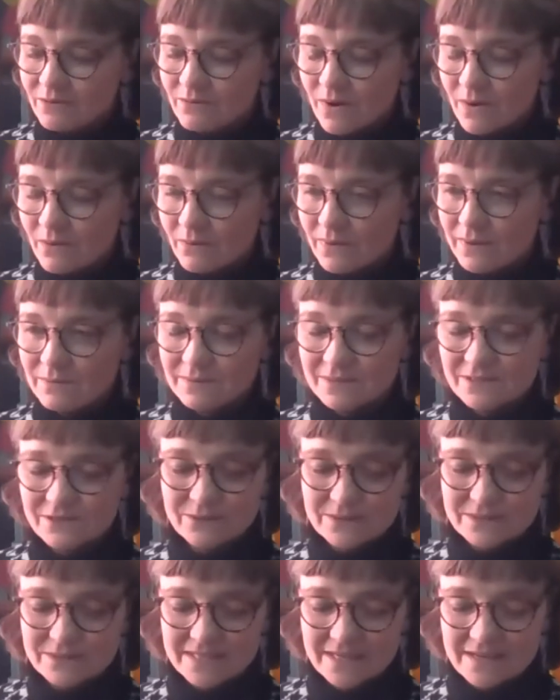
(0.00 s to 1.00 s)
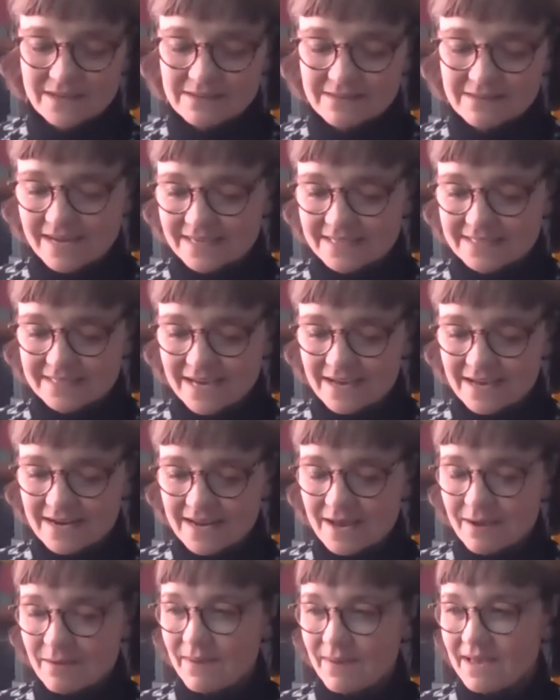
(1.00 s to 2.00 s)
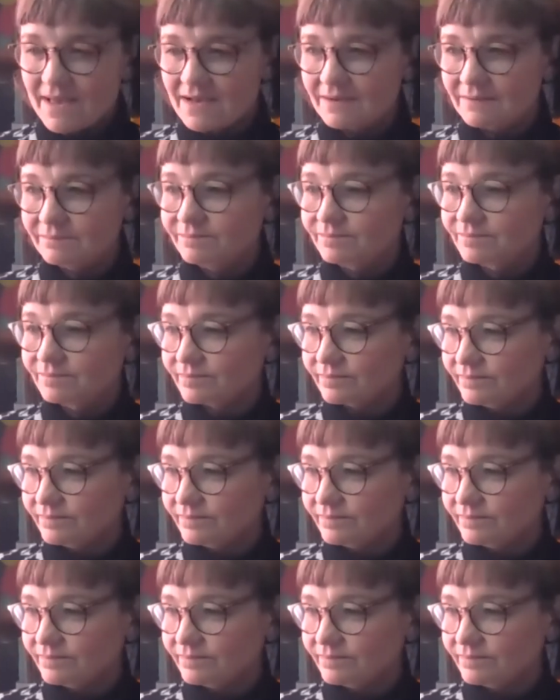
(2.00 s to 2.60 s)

what we were taught to collect data about.